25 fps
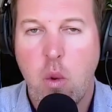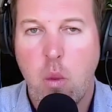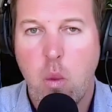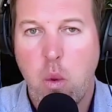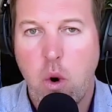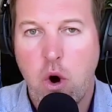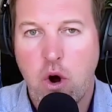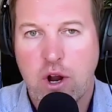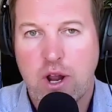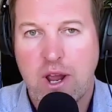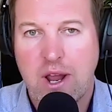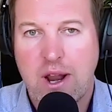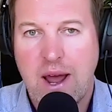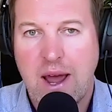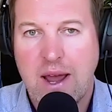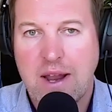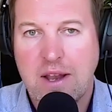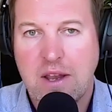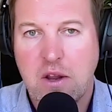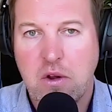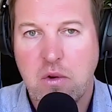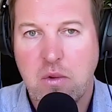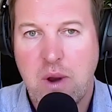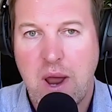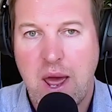What can I
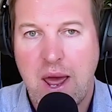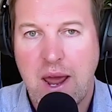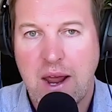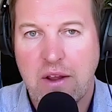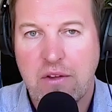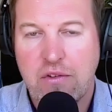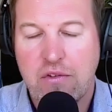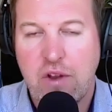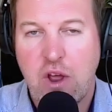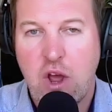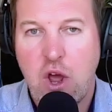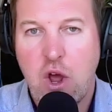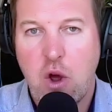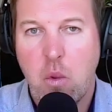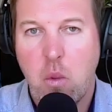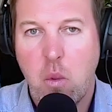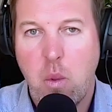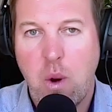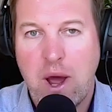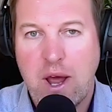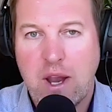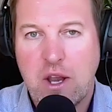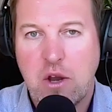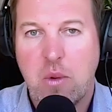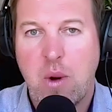do next?
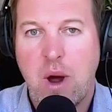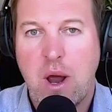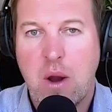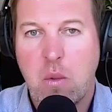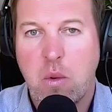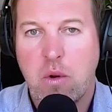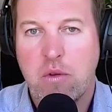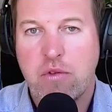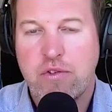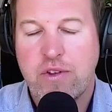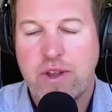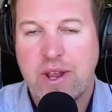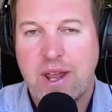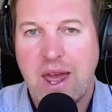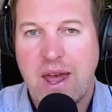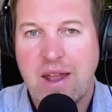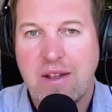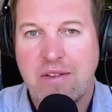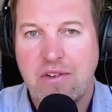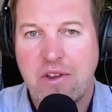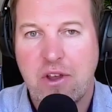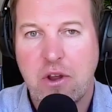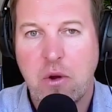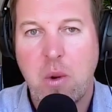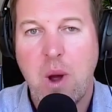Where do I want to get
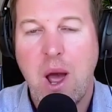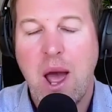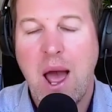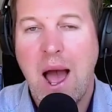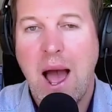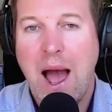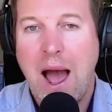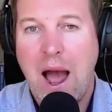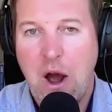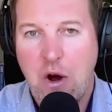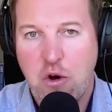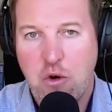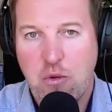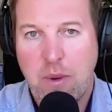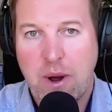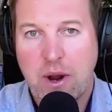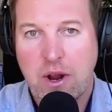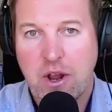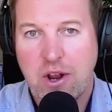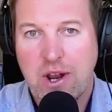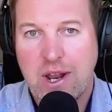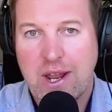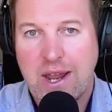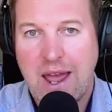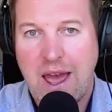to? How am I
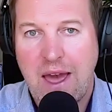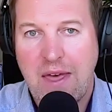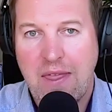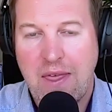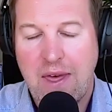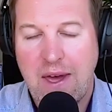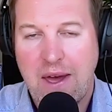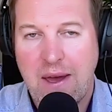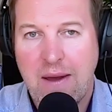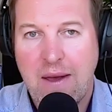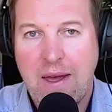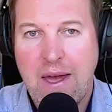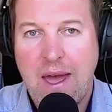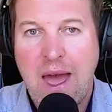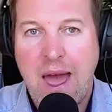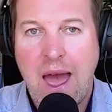going to get there?